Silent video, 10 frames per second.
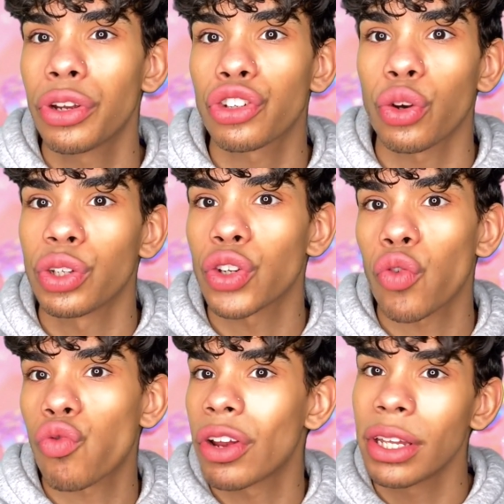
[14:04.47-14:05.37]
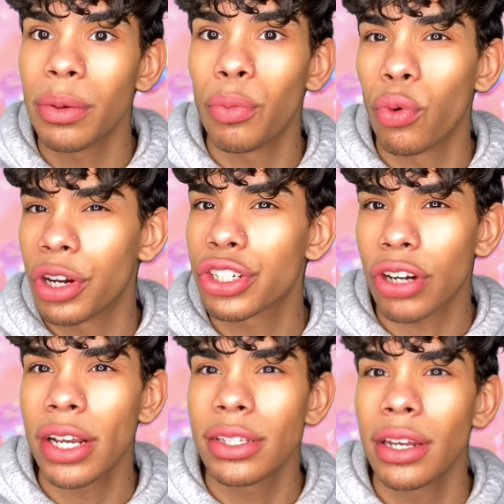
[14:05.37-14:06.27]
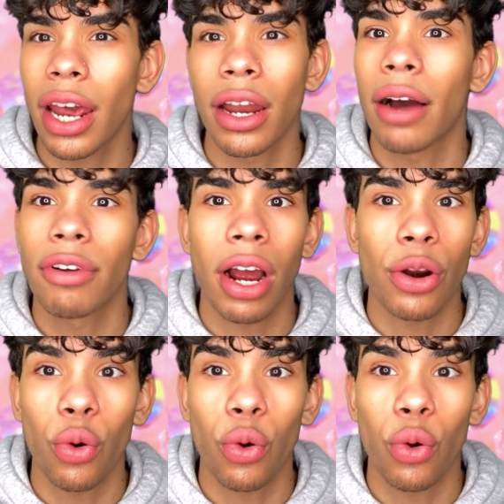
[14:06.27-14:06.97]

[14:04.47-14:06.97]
So it's really moisturizing and avocado